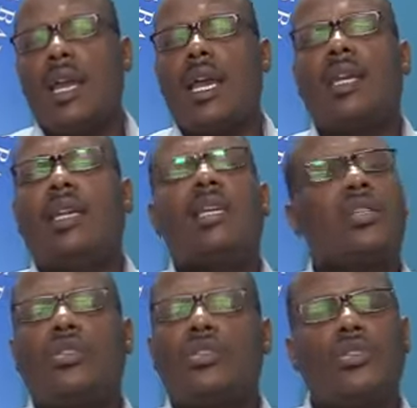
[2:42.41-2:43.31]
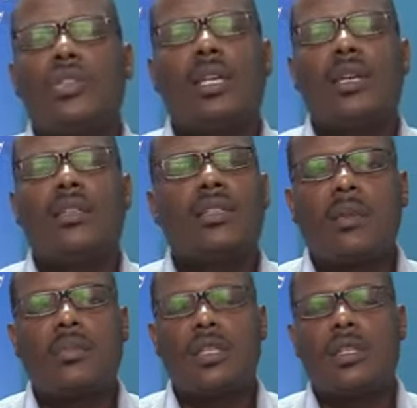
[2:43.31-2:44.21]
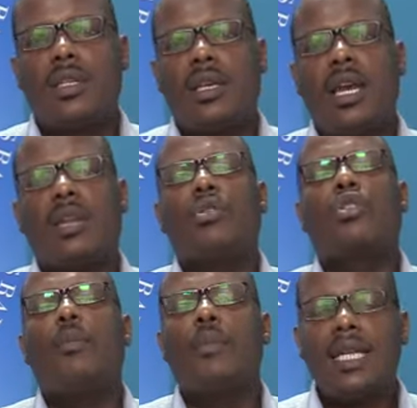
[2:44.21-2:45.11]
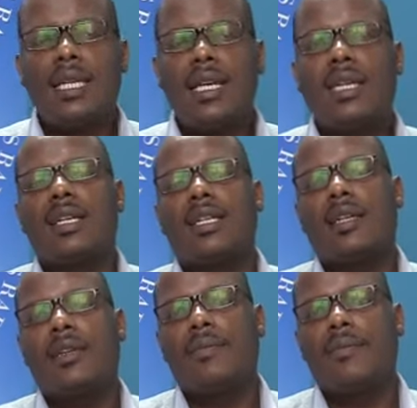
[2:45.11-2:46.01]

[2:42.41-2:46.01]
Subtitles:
and he is not using substance. And he was completely addicted.